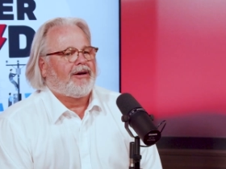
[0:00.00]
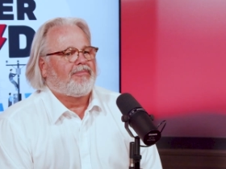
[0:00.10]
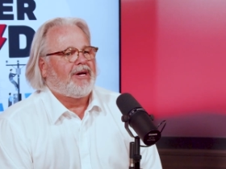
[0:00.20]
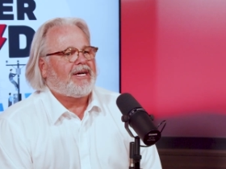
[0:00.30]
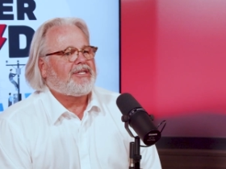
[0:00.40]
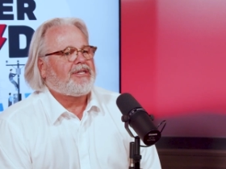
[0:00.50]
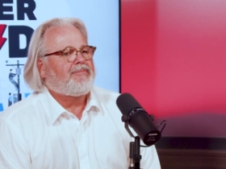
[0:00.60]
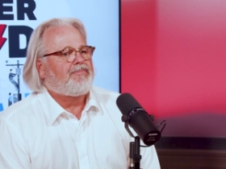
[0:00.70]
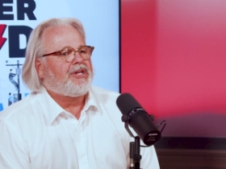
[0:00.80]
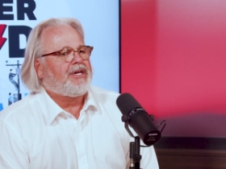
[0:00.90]

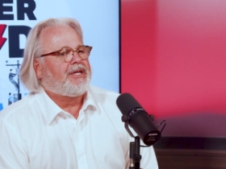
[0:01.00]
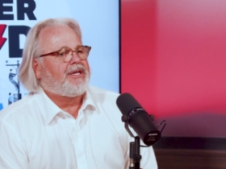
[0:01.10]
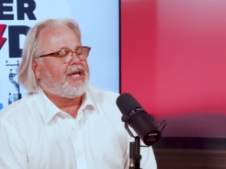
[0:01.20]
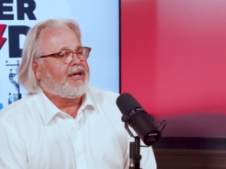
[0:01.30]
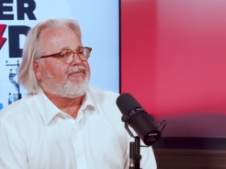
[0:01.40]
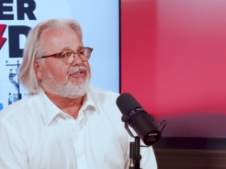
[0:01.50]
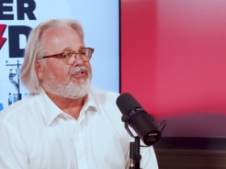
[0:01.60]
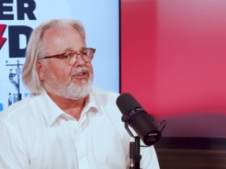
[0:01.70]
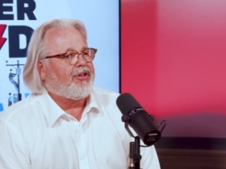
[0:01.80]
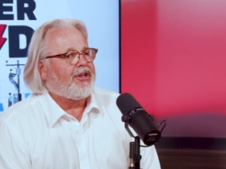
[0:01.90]
Imagine being a
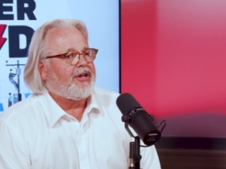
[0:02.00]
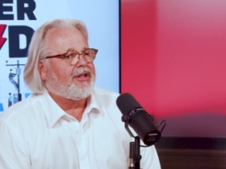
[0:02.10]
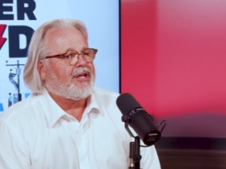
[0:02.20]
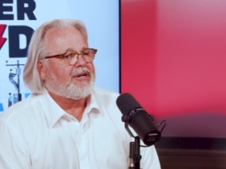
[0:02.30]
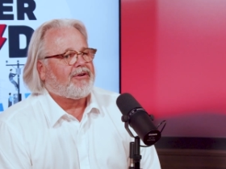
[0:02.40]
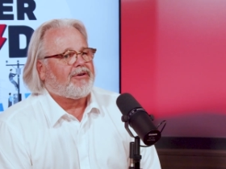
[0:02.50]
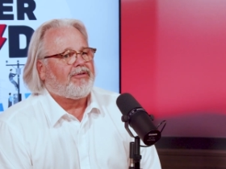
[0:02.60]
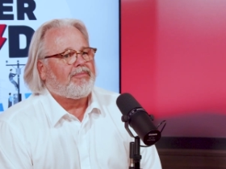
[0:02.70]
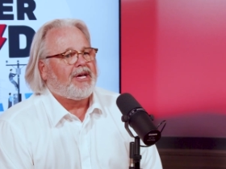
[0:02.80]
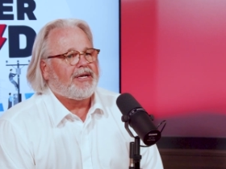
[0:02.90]
facility
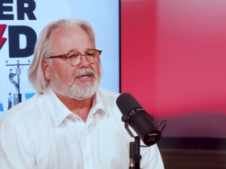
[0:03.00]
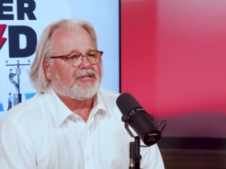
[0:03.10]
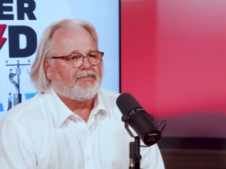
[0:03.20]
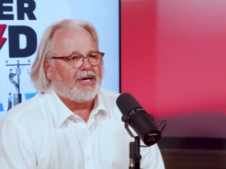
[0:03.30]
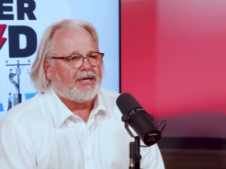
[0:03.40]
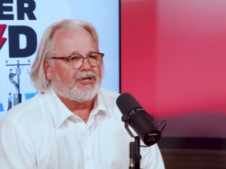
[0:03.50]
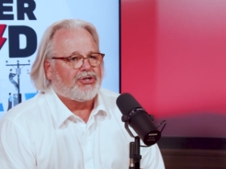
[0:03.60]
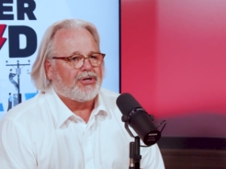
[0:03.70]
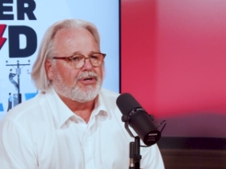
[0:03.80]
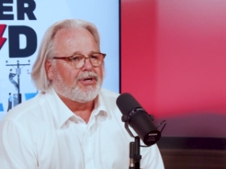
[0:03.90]
electrical maintenance
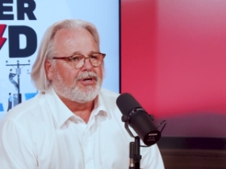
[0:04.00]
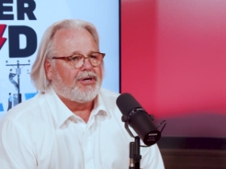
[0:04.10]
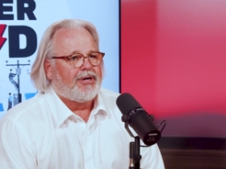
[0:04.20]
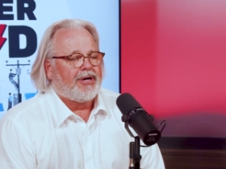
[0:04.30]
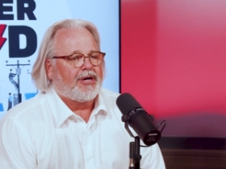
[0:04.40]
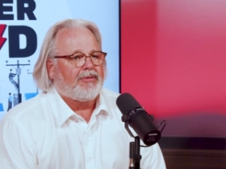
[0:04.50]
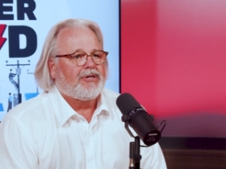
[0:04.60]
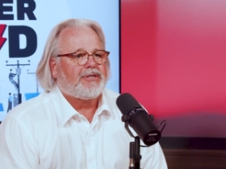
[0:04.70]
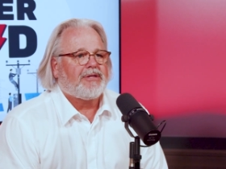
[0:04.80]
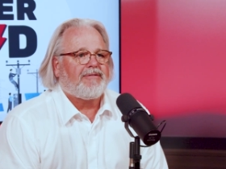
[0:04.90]
manager
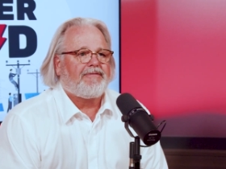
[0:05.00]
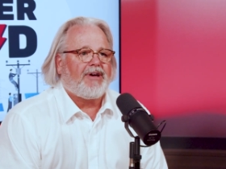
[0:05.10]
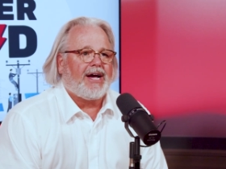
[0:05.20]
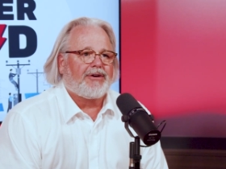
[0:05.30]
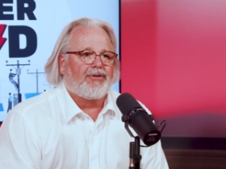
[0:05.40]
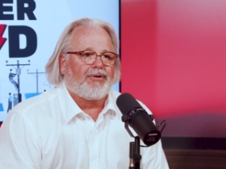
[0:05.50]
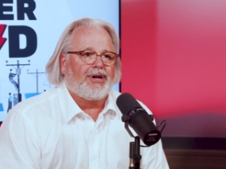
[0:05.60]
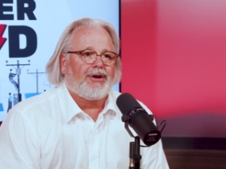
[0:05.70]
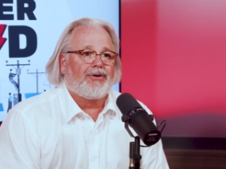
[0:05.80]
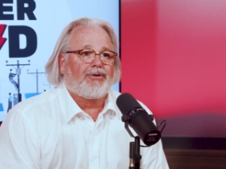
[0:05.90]
coming to the
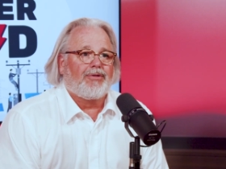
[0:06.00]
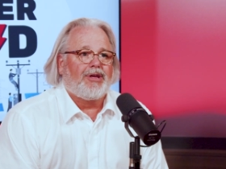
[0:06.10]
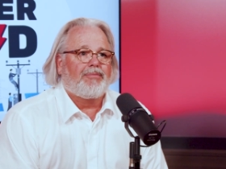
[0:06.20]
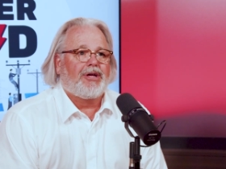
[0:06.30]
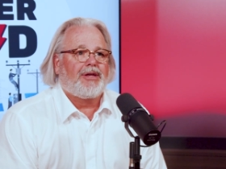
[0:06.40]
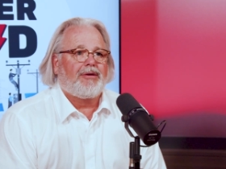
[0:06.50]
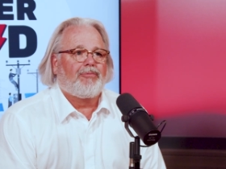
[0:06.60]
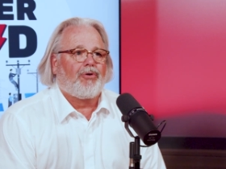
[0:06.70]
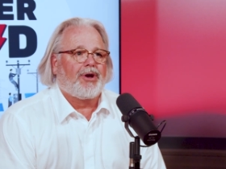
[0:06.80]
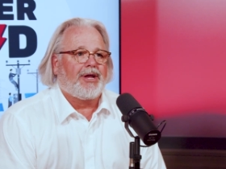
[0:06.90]
factory early Monday
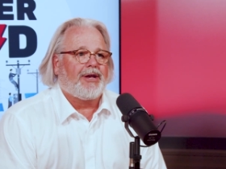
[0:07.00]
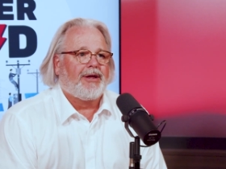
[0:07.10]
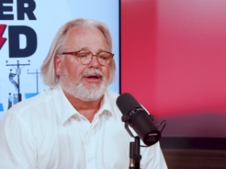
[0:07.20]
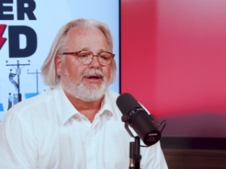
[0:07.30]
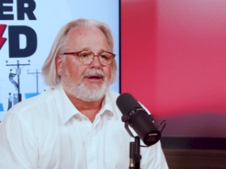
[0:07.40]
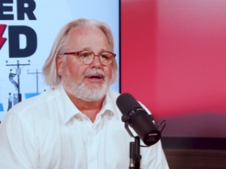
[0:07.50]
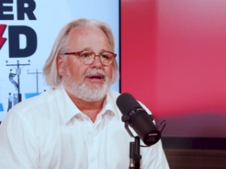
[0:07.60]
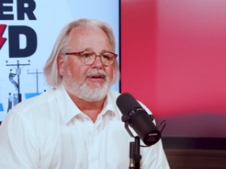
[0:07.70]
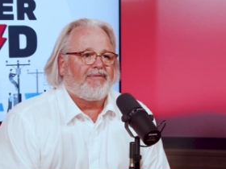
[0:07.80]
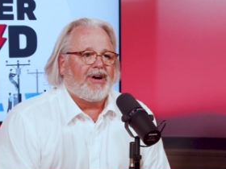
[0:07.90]
morning
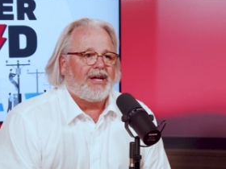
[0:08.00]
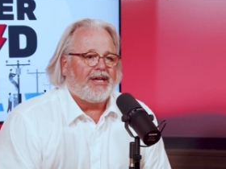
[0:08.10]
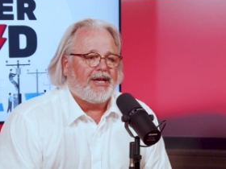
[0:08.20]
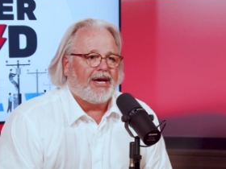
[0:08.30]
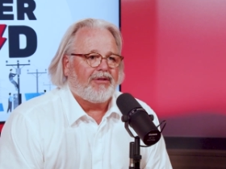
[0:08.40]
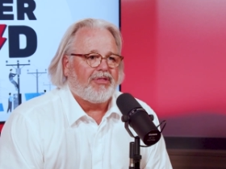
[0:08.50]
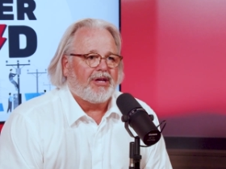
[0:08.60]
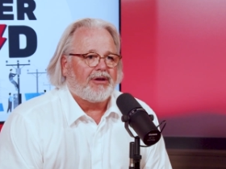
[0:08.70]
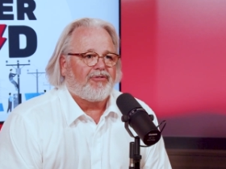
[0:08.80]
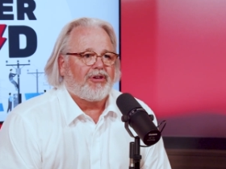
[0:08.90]
and finding out
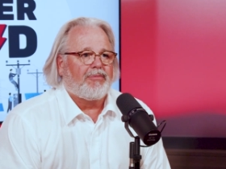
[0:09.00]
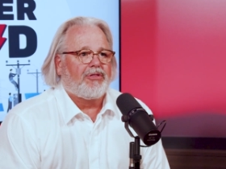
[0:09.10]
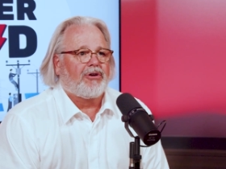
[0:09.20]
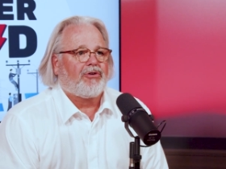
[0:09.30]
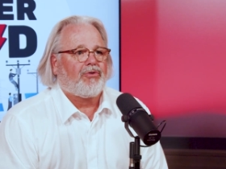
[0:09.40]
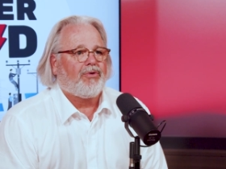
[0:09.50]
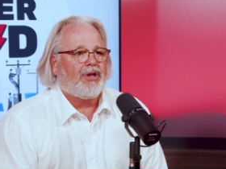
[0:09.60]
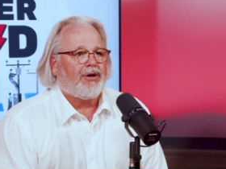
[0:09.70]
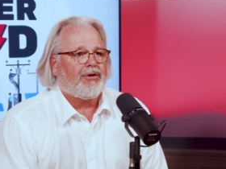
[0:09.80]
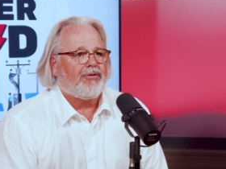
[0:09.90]
that some of the
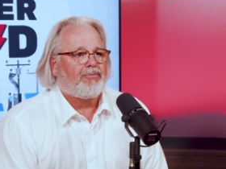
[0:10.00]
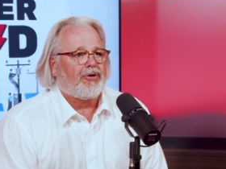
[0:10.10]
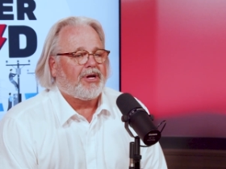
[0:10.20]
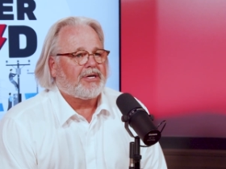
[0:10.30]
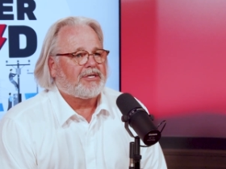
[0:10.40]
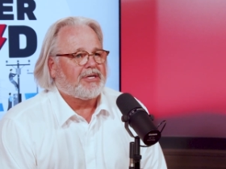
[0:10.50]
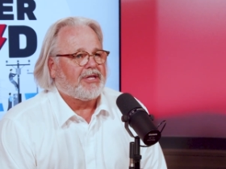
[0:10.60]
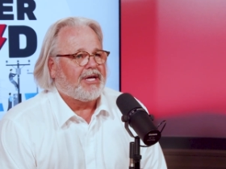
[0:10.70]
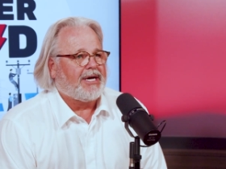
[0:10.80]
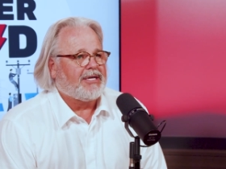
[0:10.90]
critical
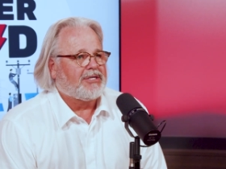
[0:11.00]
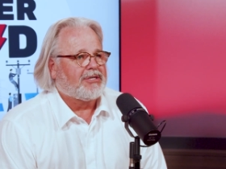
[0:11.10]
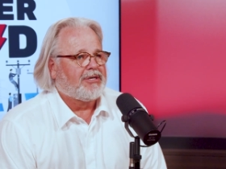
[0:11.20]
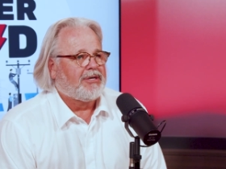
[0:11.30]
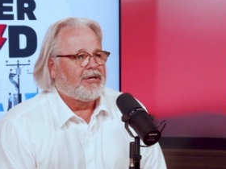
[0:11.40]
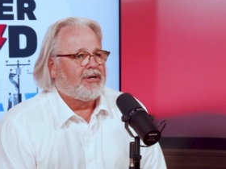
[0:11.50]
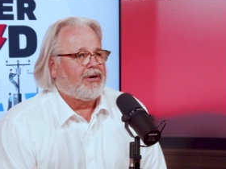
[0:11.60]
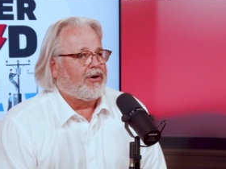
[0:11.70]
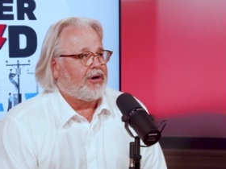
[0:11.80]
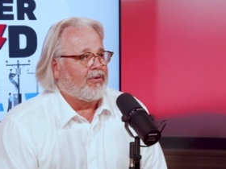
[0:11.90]
production lines
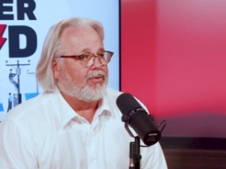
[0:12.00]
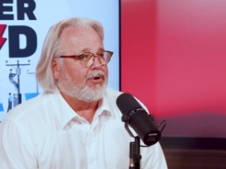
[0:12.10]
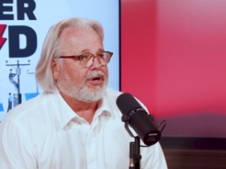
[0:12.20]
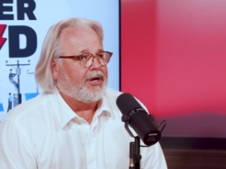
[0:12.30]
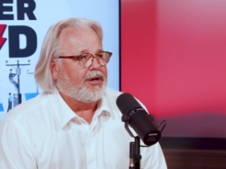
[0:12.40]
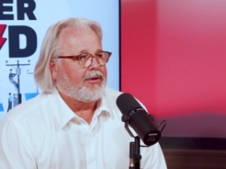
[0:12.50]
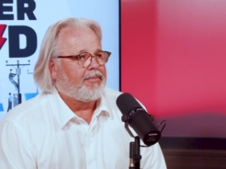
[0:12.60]
aren't working,